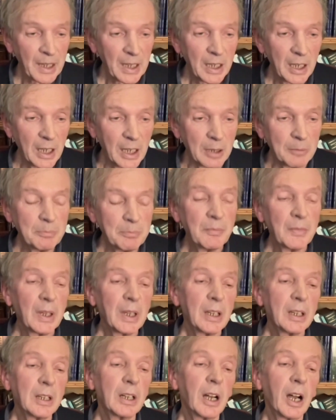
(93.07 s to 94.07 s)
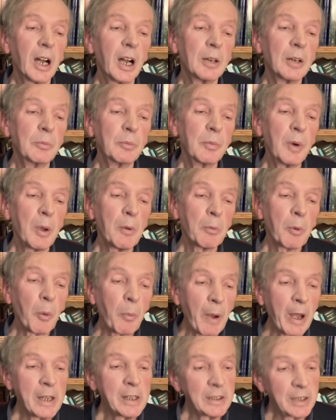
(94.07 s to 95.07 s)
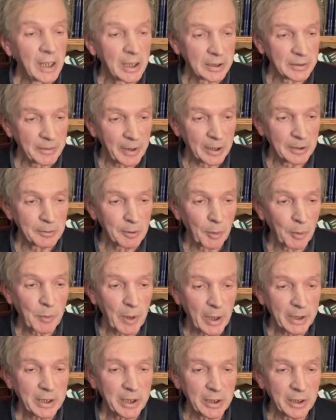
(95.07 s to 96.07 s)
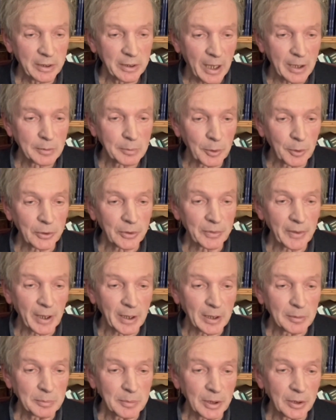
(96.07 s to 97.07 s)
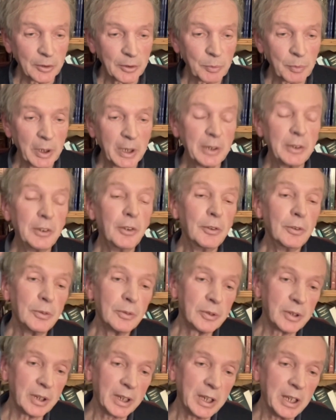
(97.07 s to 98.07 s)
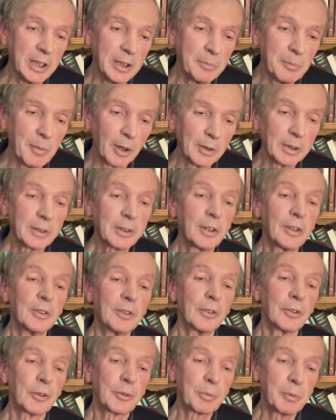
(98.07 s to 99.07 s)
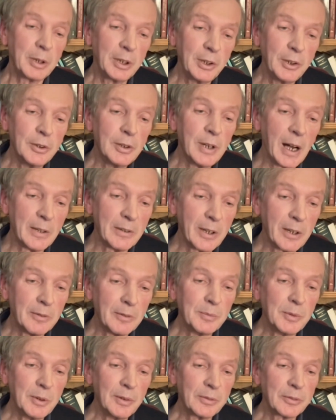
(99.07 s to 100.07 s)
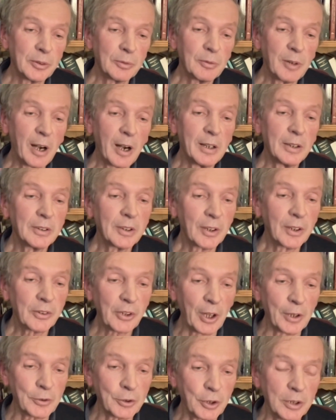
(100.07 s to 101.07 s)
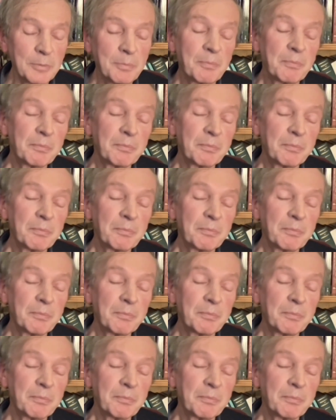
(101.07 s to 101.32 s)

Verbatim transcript: Um, uh, we were way ahead of anyone working in animal development. We knew the key molecules, we knew how they were moved around, etc.